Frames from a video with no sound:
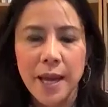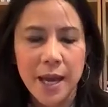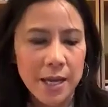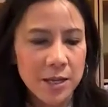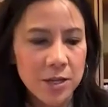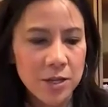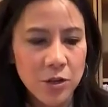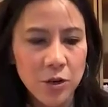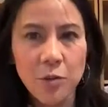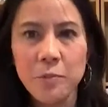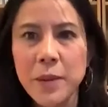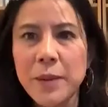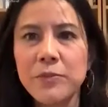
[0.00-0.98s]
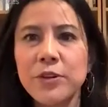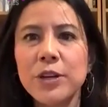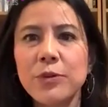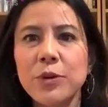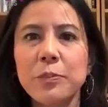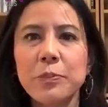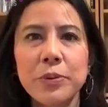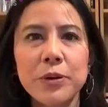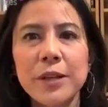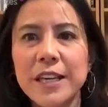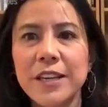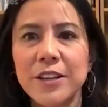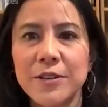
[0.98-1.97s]
and your memory will
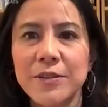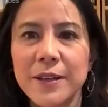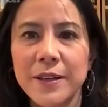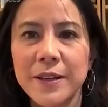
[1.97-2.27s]
pull at you